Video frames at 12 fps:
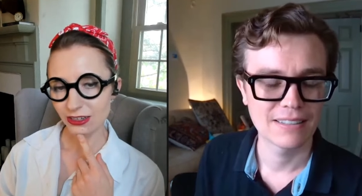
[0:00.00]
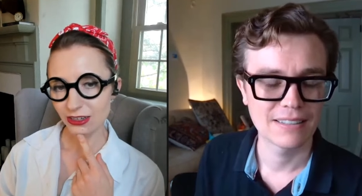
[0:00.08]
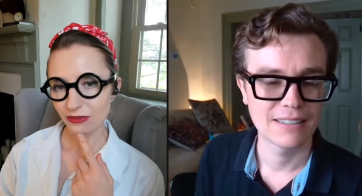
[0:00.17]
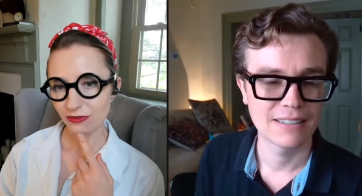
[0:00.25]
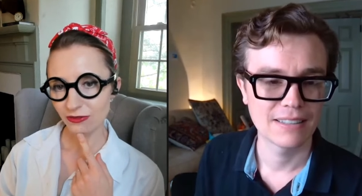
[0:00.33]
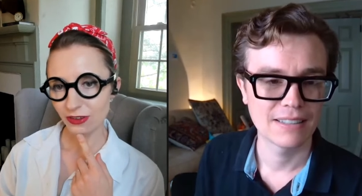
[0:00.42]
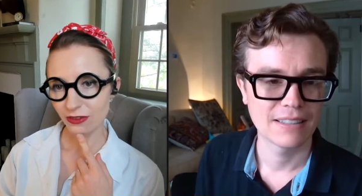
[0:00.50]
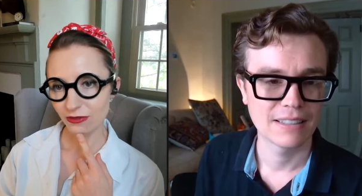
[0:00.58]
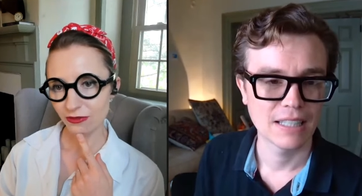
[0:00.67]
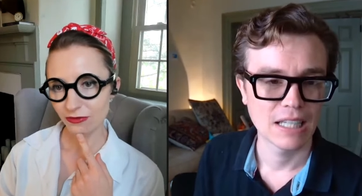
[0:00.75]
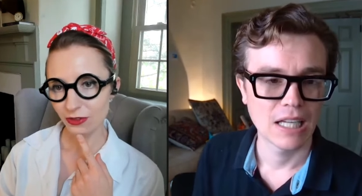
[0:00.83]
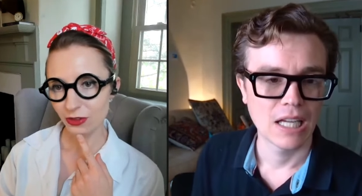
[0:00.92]
Speaker 1: of
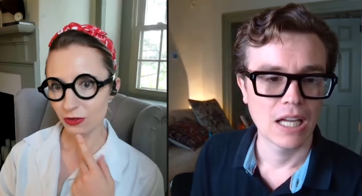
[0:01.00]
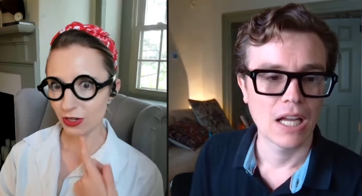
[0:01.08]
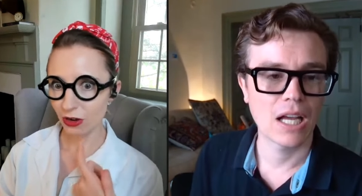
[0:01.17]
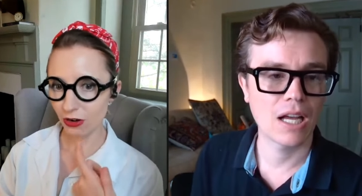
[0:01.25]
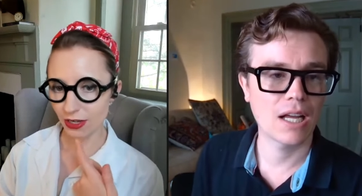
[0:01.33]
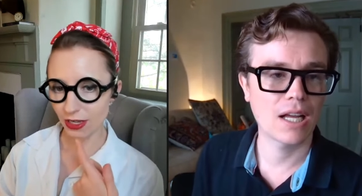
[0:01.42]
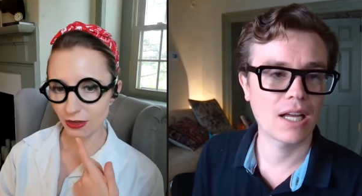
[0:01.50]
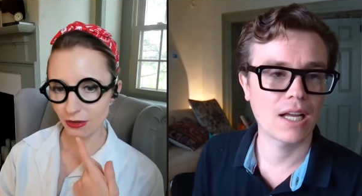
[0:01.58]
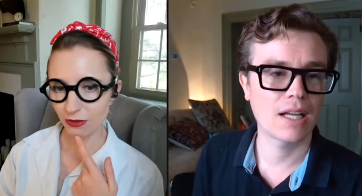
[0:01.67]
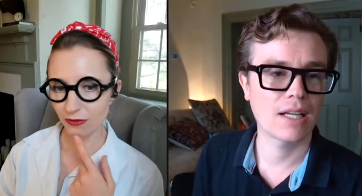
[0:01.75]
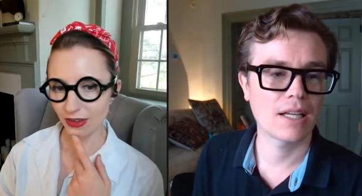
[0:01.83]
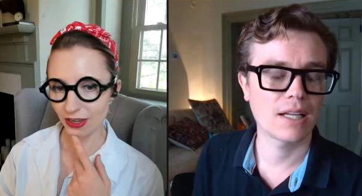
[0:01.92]
you could
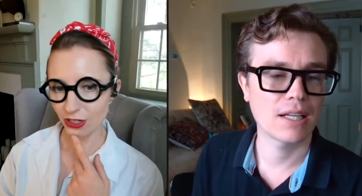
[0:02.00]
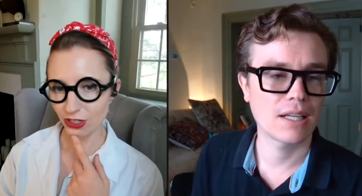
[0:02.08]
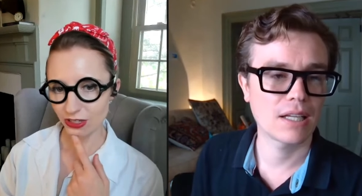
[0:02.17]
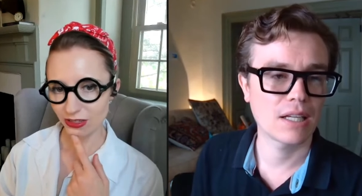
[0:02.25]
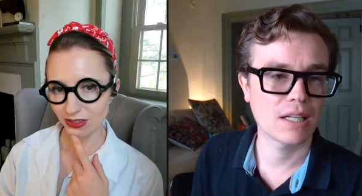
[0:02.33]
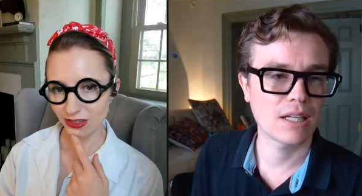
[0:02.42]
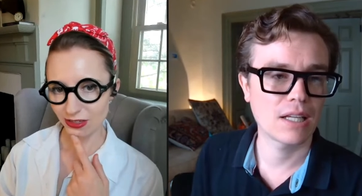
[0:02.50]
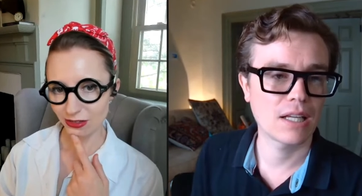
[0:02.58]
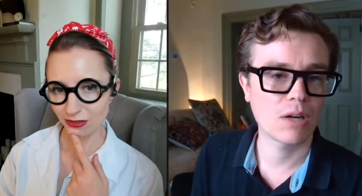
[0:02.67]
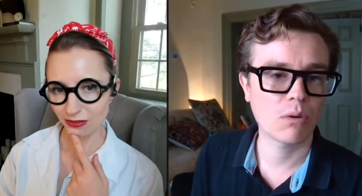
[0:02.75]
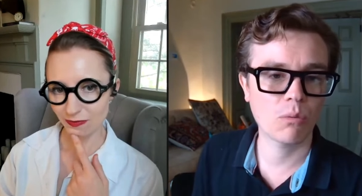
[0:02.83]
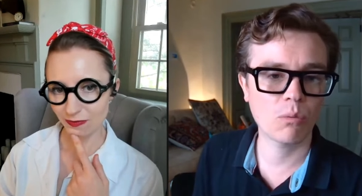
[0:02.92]
argue fashion,
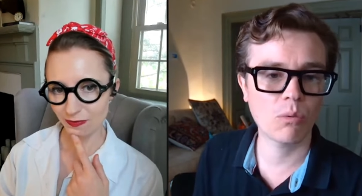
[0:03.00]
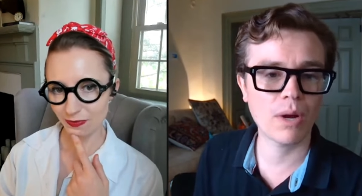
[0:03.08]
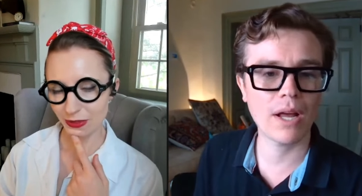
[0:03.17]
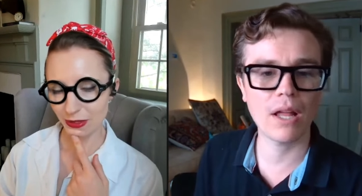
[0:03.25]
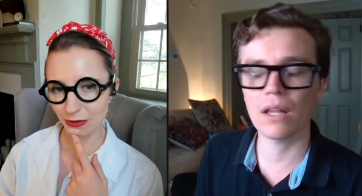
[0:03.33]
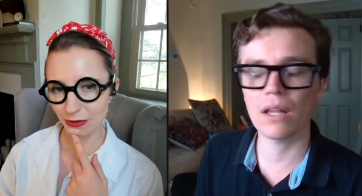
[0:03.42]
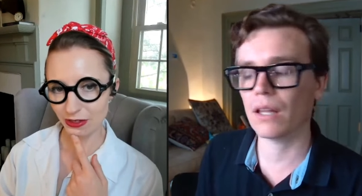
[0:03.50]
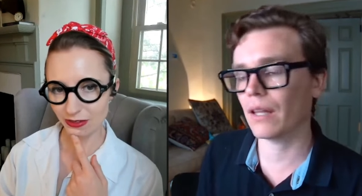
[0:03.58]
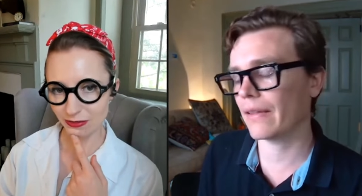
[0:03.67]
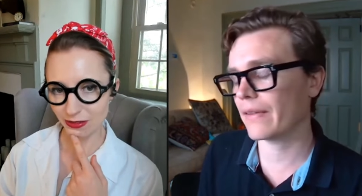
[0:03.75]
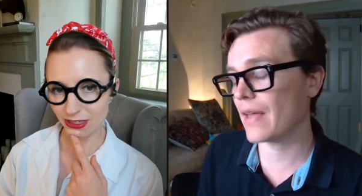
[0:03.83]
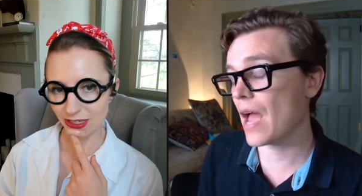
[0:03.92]
though.
Speaker 2: Well,
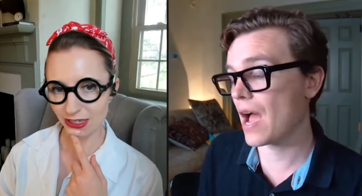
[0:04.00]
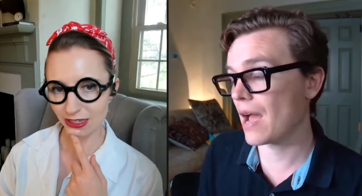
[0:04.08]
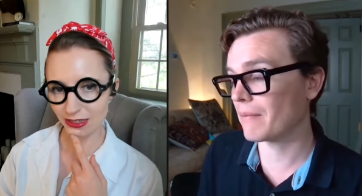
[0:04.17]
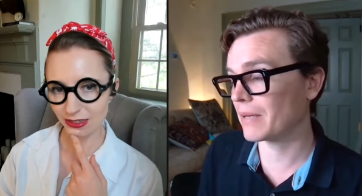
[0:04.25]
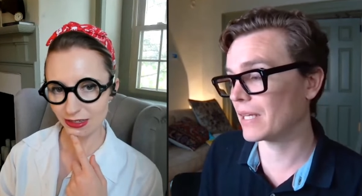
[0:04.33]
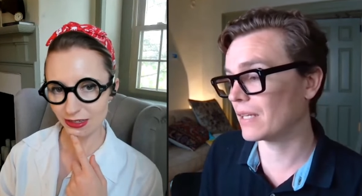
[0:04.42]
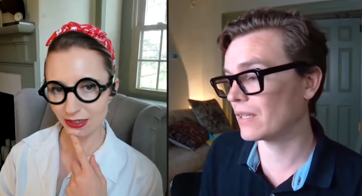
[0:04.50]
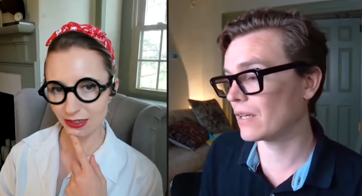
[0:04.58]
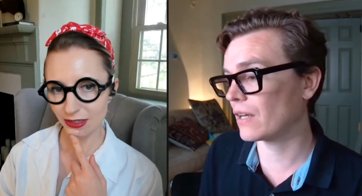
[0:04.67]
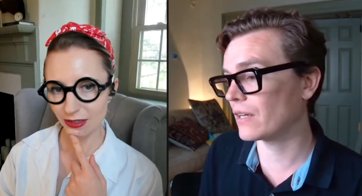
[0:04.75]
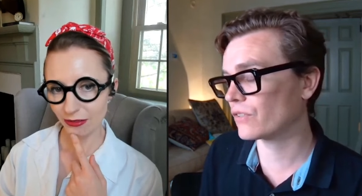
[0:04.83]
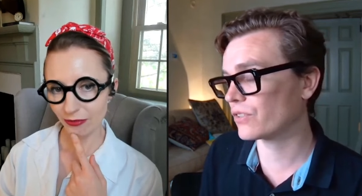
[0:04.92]
no, really. Yeah, I mean,
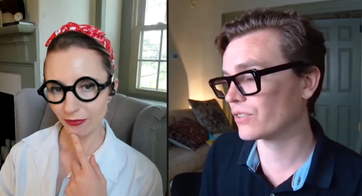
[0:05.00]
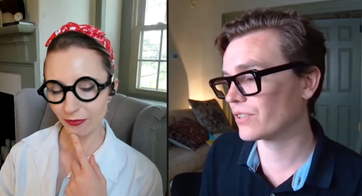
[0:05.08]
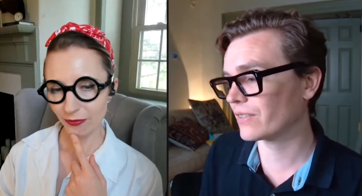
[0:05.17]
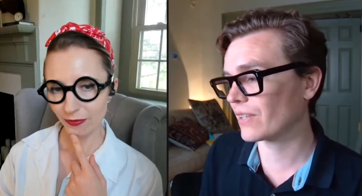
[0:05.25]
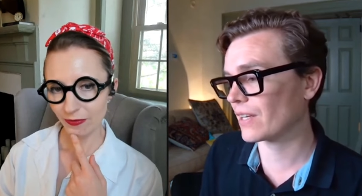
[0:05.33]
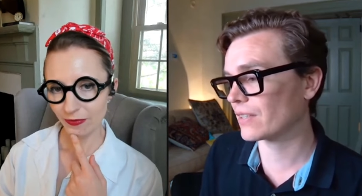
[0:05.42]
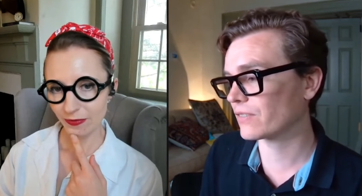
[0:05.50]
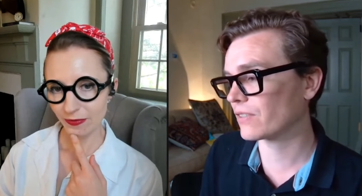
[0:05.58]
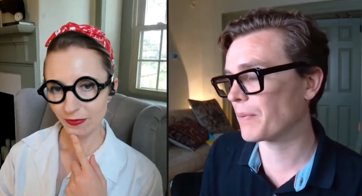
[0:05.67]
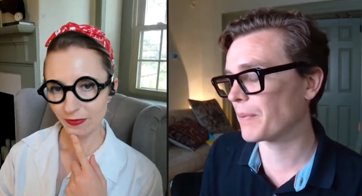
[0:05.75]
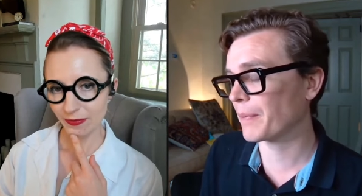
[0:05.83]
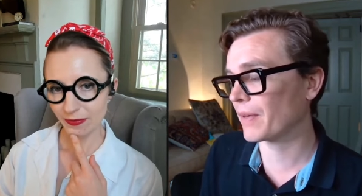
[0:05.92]
an interesting thing is
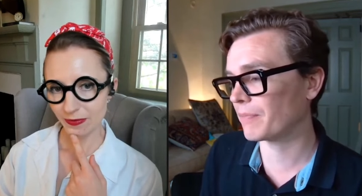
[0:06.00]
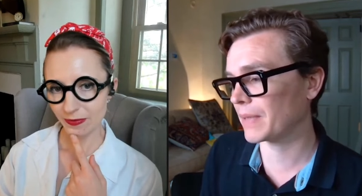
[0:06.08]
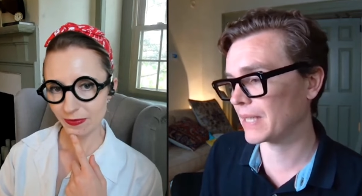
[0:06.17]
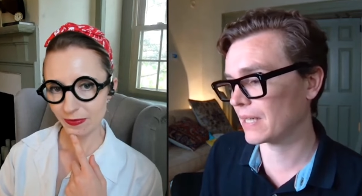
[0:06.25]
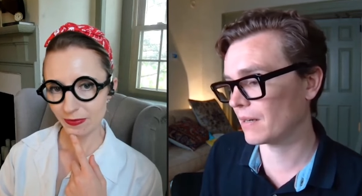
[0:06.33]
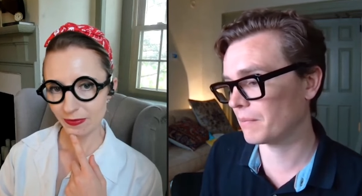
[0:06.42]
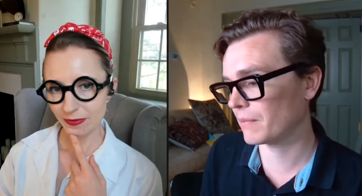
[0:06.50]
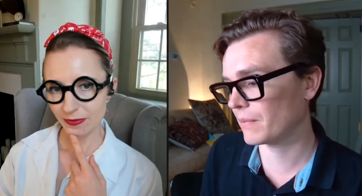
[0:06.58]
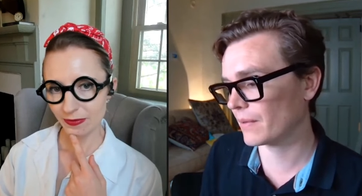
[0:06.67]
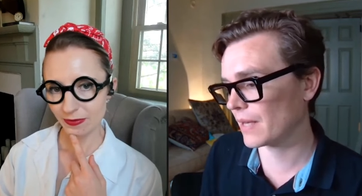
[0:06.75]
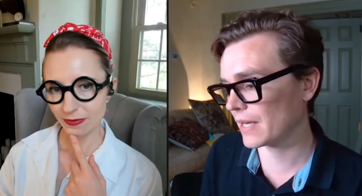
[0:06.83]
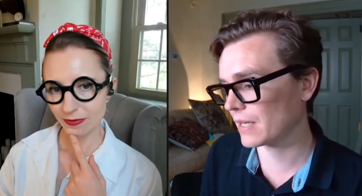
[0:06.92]
some people have
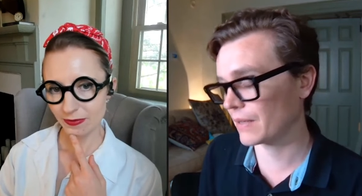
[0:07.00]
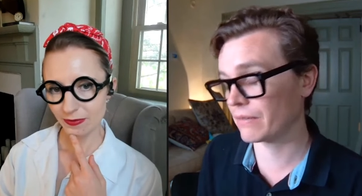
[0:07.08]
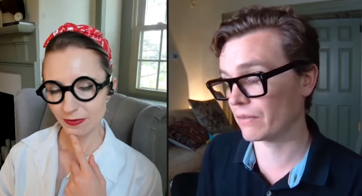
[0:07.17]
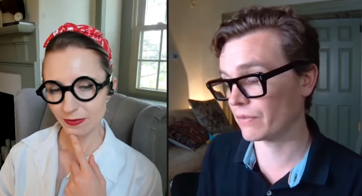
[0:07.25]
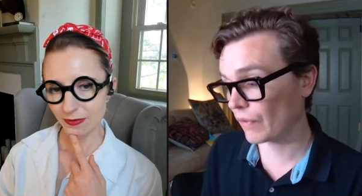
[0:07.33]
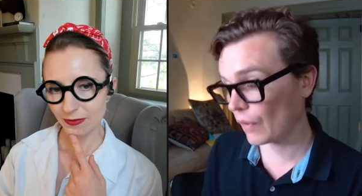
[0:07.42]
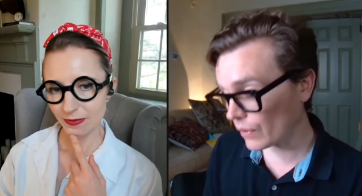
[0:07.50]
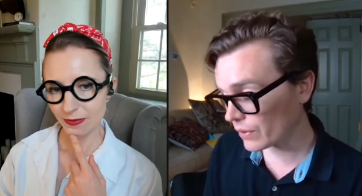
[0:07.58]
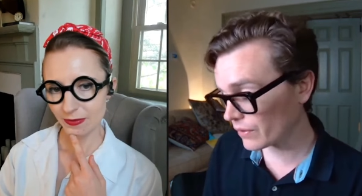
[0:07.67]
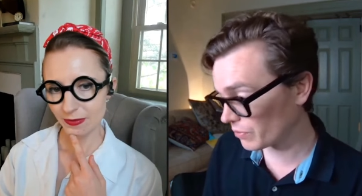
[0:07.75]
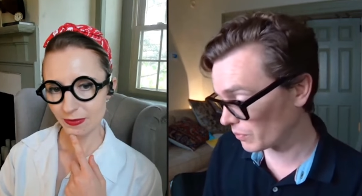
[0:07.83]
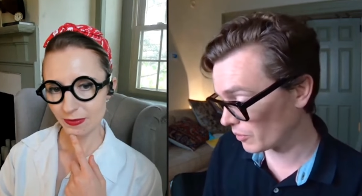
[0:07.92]
become like, I don't know if you've
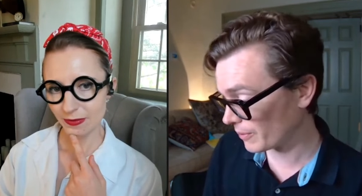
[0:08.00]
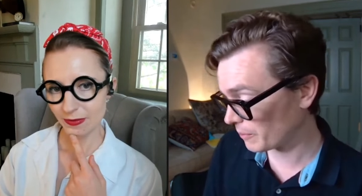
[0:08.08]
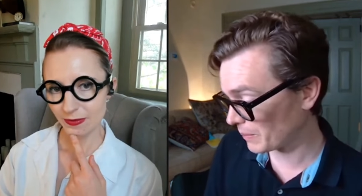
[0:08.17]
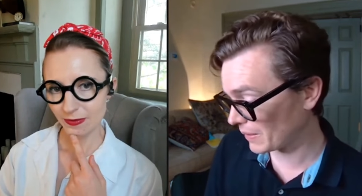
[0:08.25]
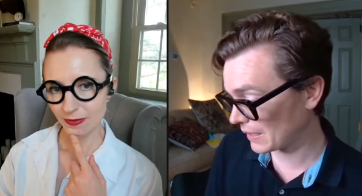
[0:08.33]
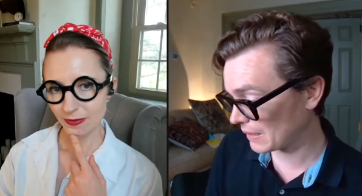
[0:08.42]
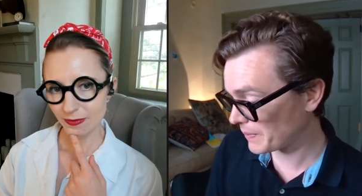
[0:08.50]
heard of this movement, but like